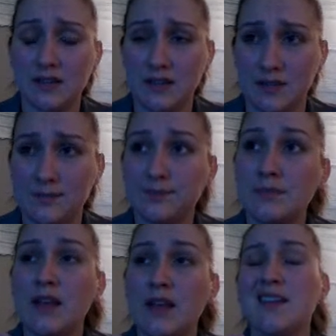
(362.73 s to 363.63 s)
this,
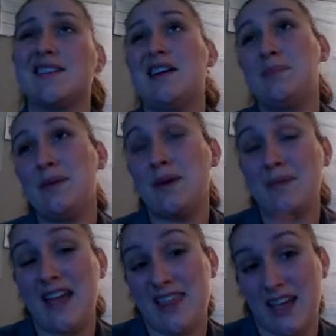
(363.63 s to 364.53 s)
some
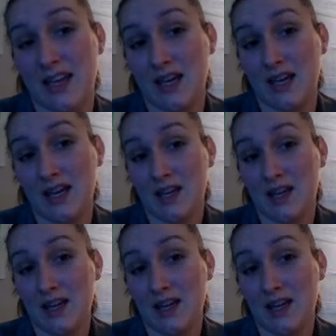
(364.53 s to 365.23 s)
people may think